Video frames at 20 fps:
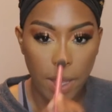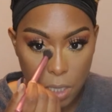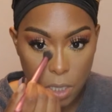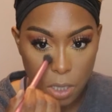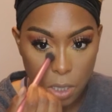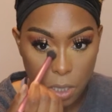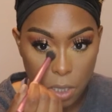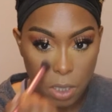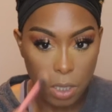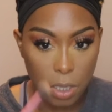Let's
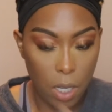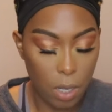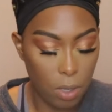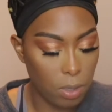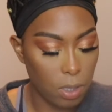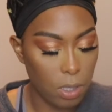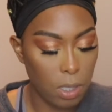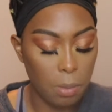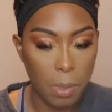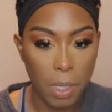just throw
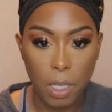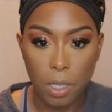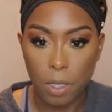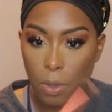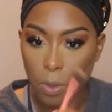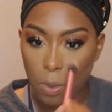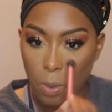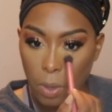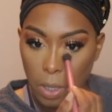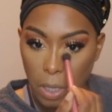some inner
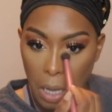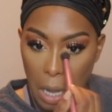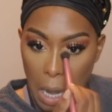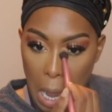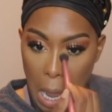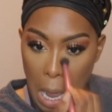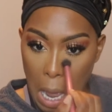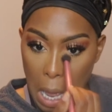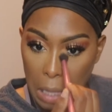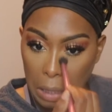corner
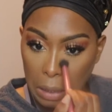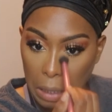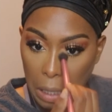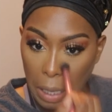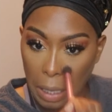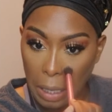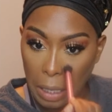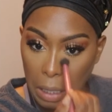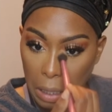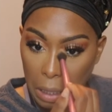
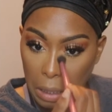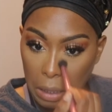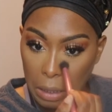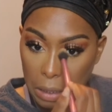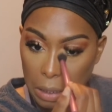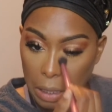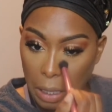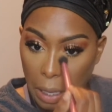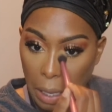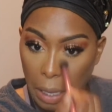highlight
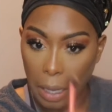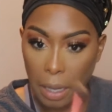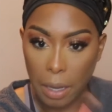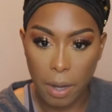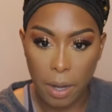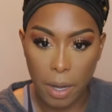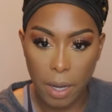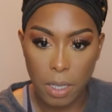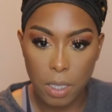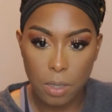in
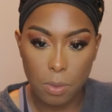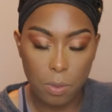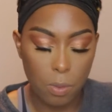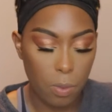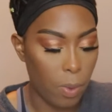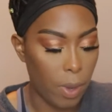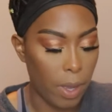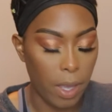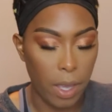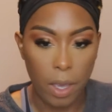there as
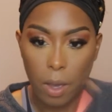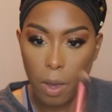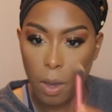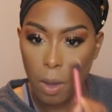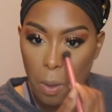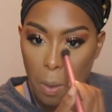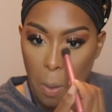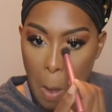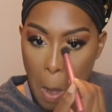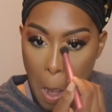
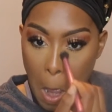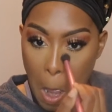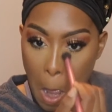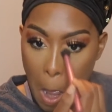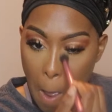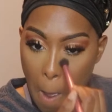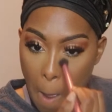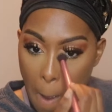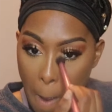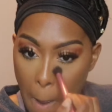well.
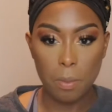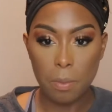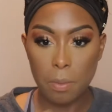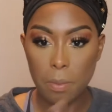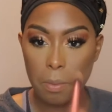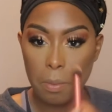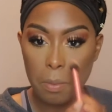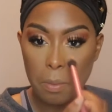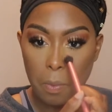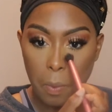
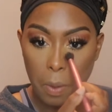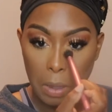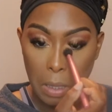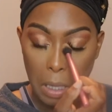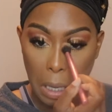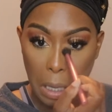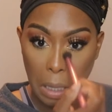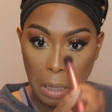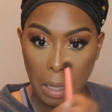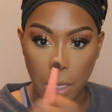We're
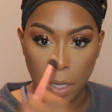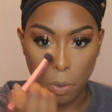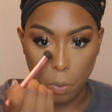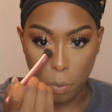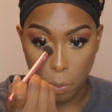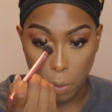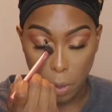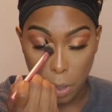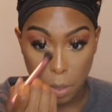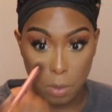looking like
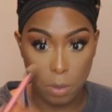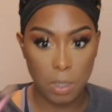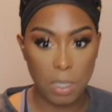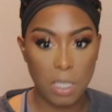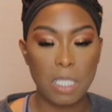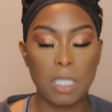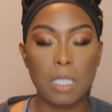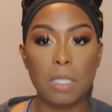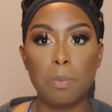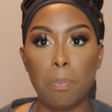real
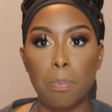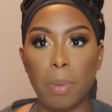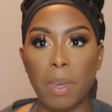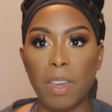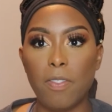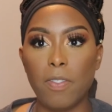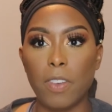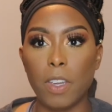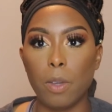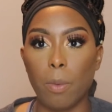
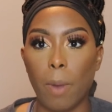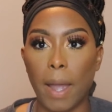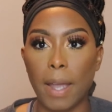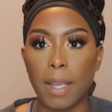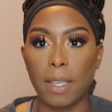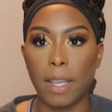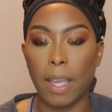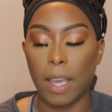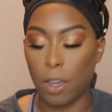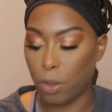spiffy
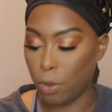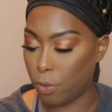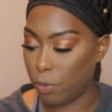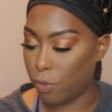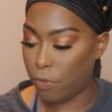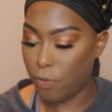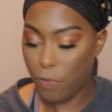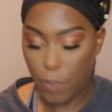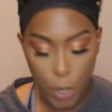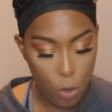right now, you
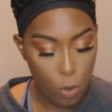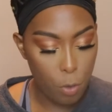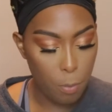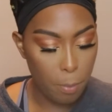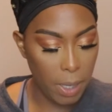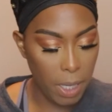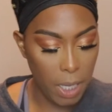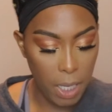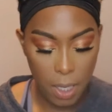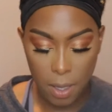feel
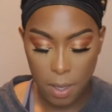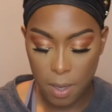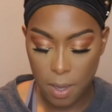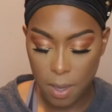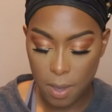me?